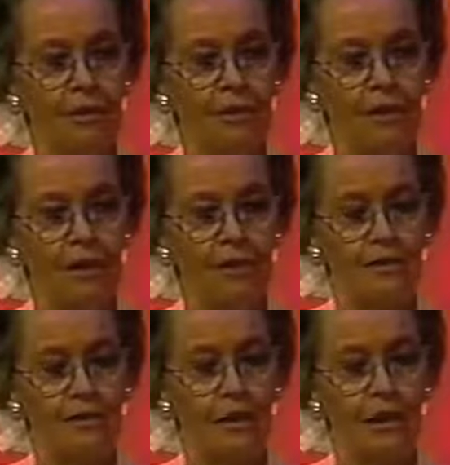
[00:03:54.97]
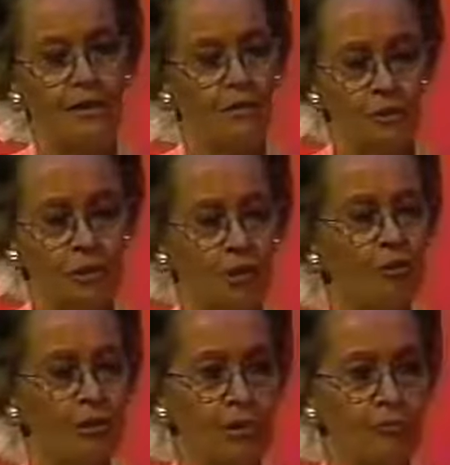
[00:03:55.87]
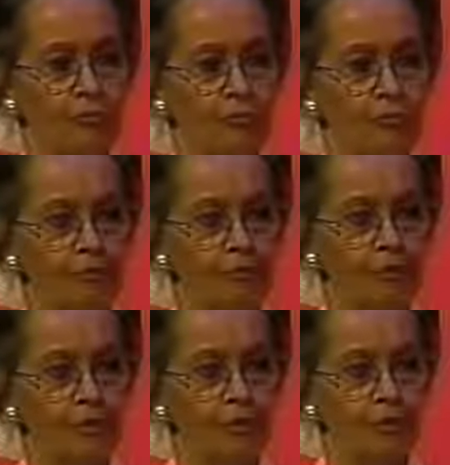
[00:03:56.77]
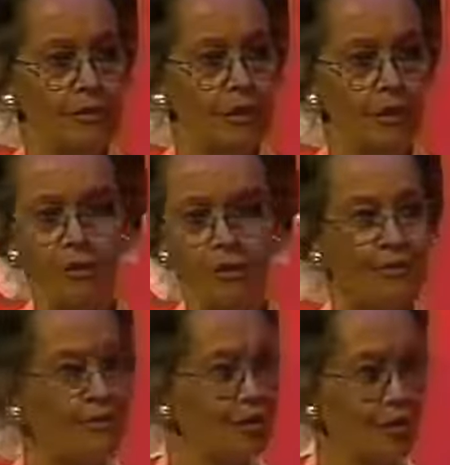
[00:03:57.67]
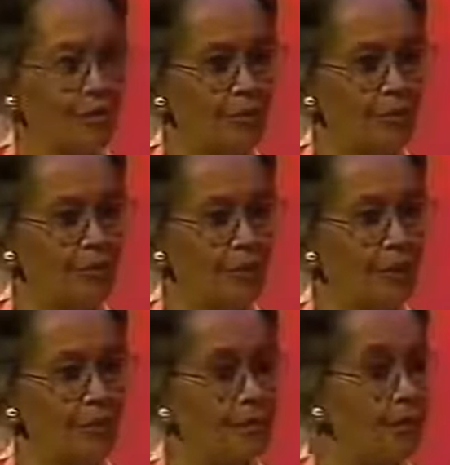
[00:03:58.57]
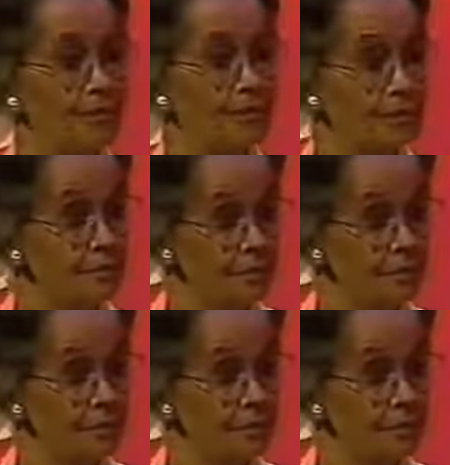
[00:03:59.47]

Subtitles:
that I could help him. Now, how I could help him, I really didn't